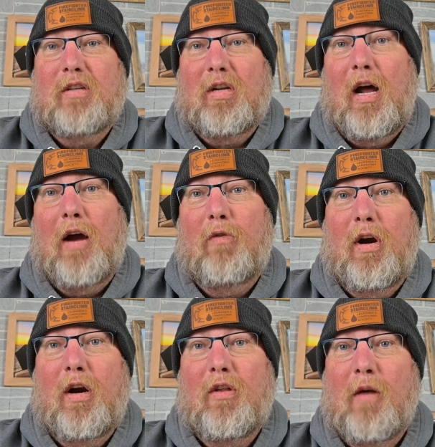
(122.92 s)
it's not
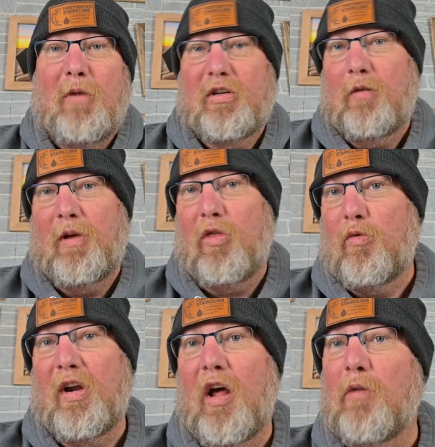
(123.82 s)
rare. There must have been
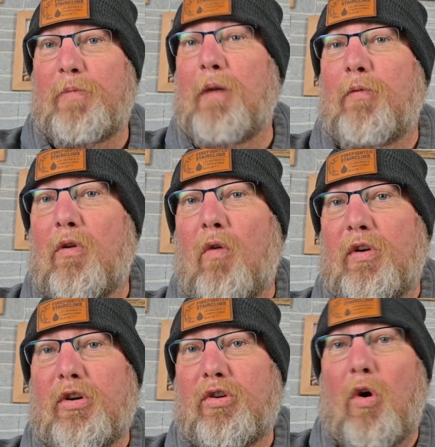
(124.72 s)
300 people over
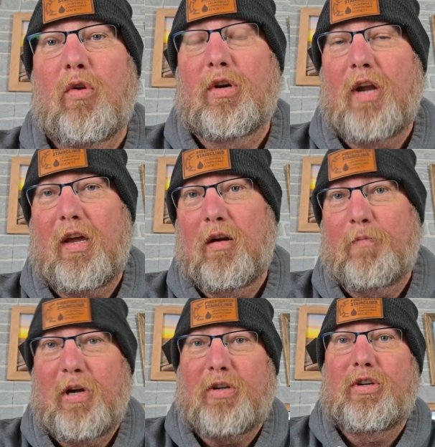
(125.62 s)
your shoulder taking a
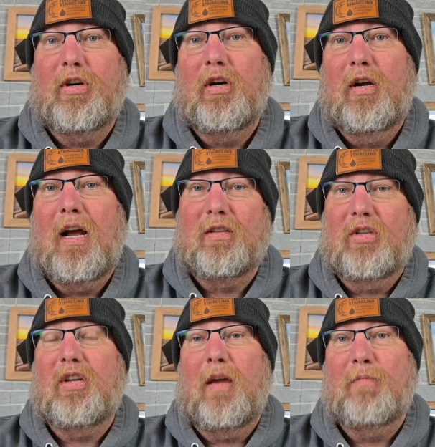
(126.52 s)
picture at the
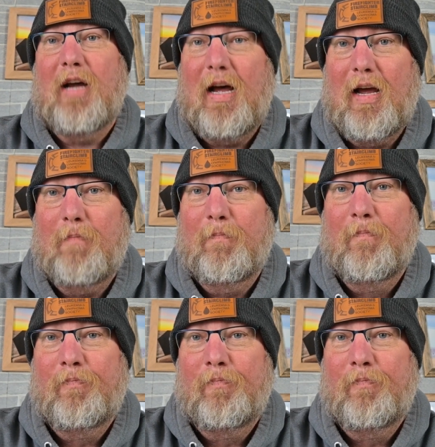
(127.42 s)
same time,